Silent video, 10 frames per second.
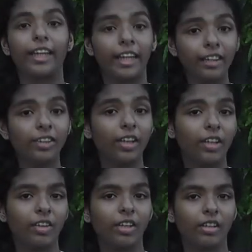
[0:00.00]
In his
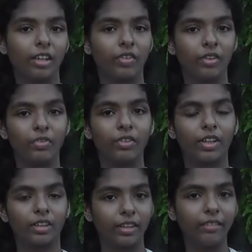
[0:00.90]
general theory of
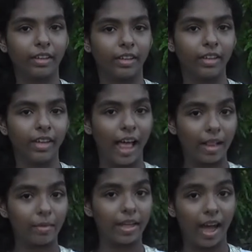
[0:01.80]
relativity,
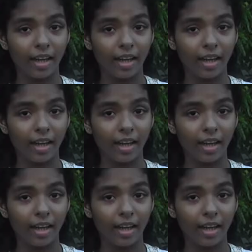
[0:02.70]
Albert